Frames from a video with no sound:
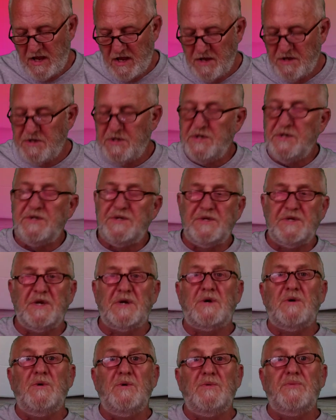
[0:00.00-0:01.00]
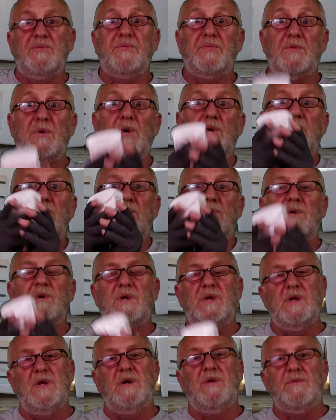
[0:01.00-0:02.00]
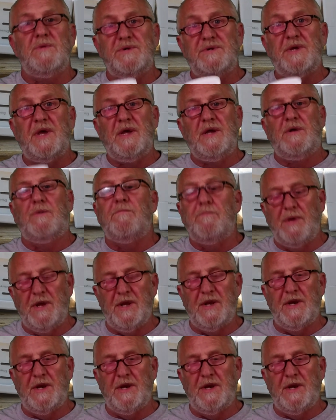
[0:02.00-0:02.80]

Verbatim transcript: just to go throw in a recycle bin.